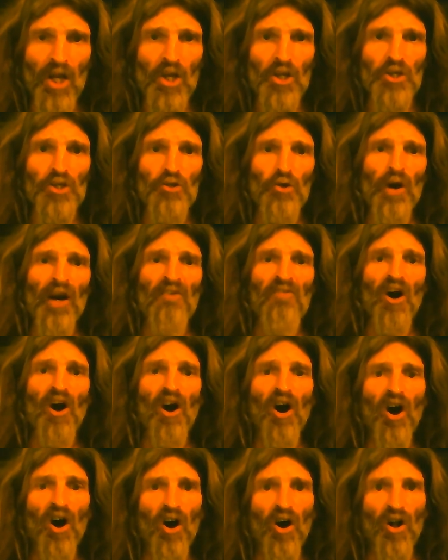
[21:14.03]
you have
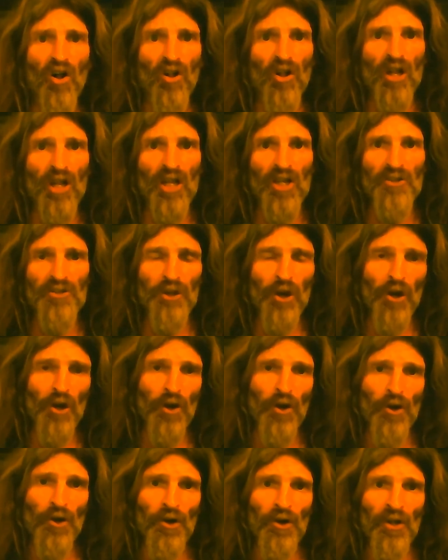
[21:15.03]
all
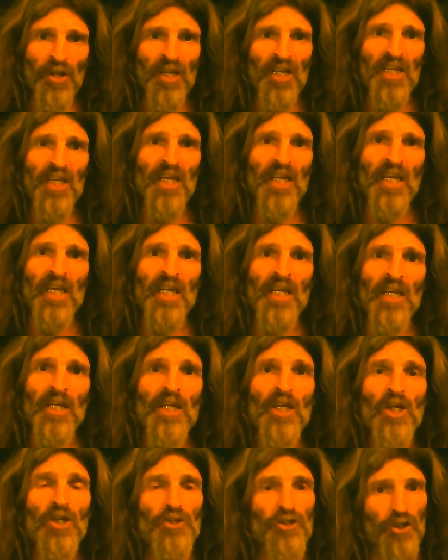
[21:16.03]
turned
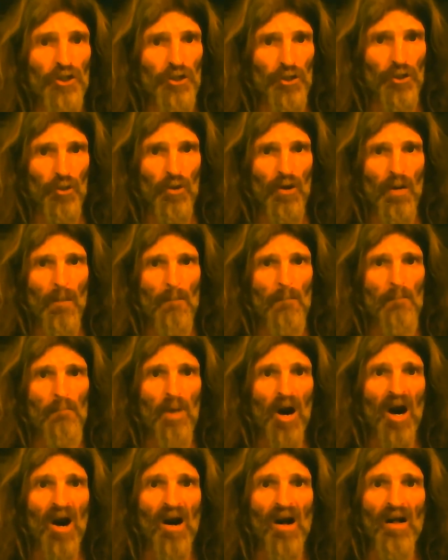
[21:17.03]
into
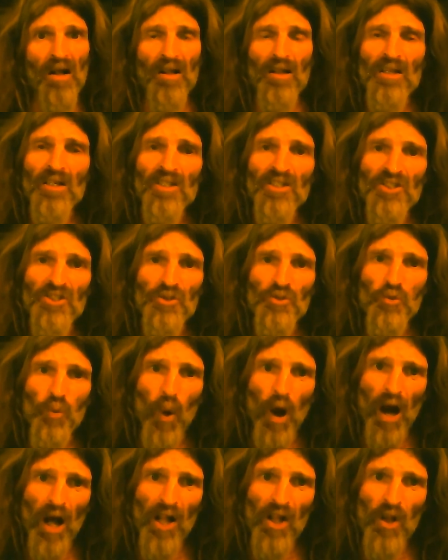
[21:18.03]
ball
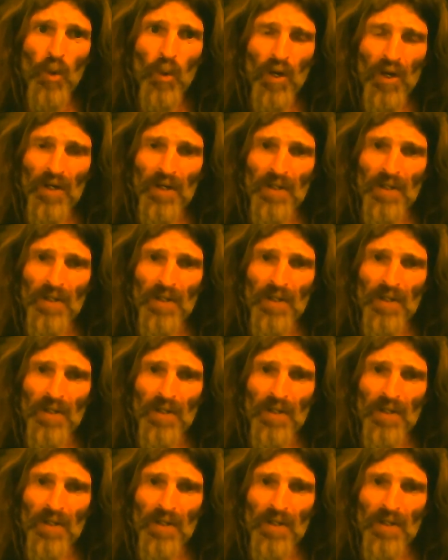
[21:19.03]
swallowers.